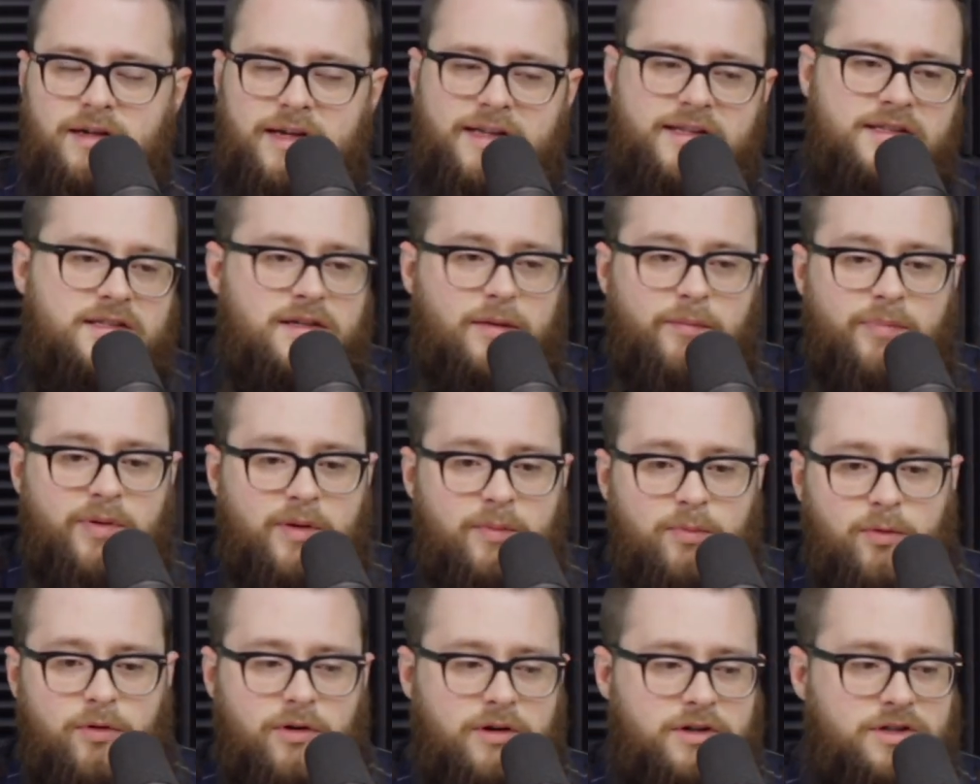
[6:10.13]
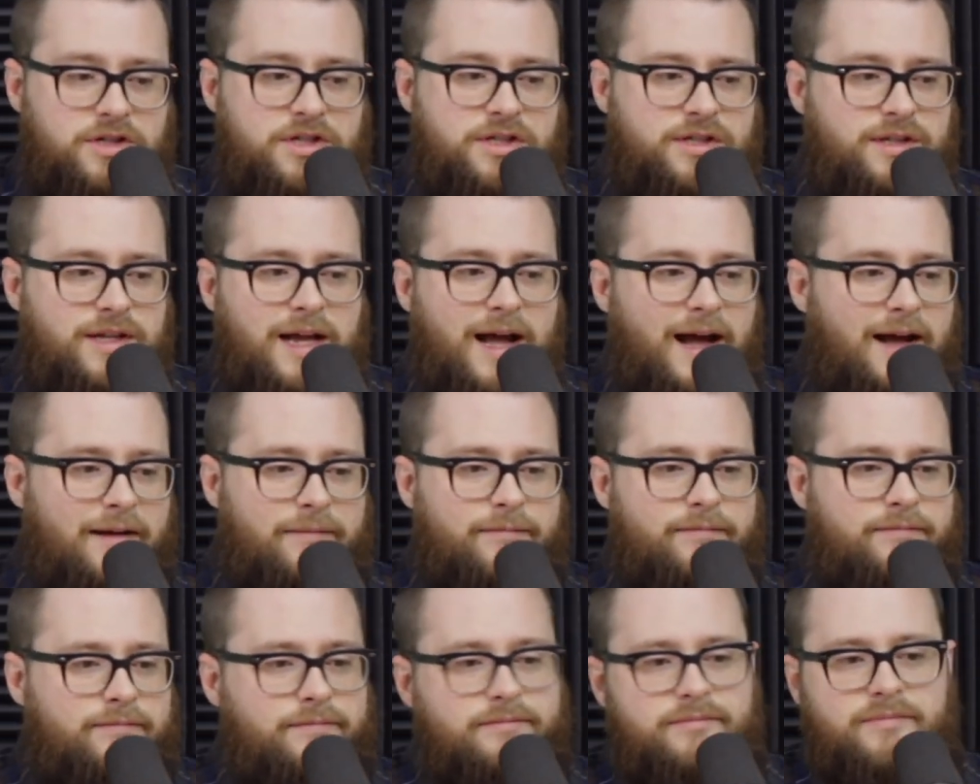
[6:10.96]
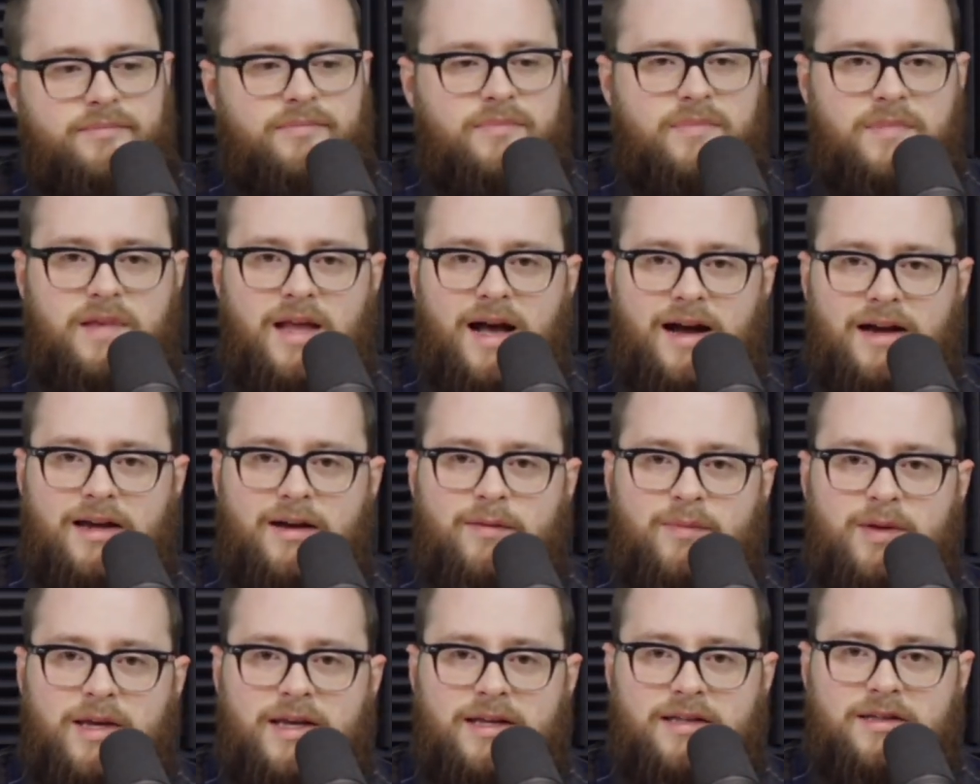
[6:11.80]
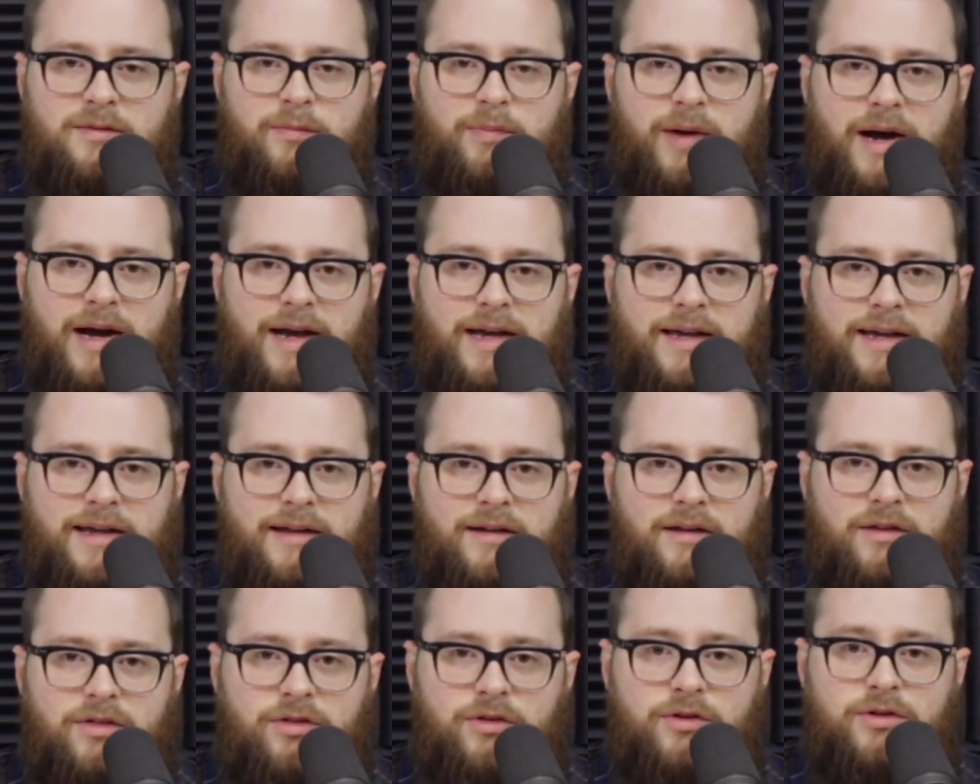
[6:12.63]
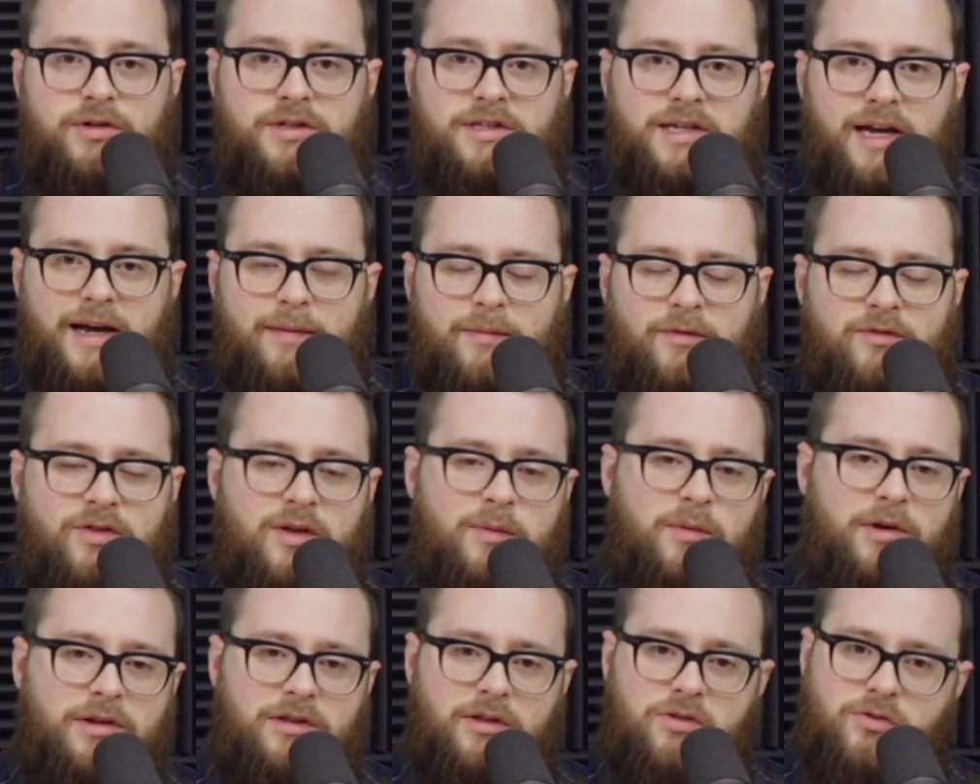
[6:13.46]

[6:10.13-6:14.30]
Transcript: And some people are just not not going to be into buying it a third time if they bought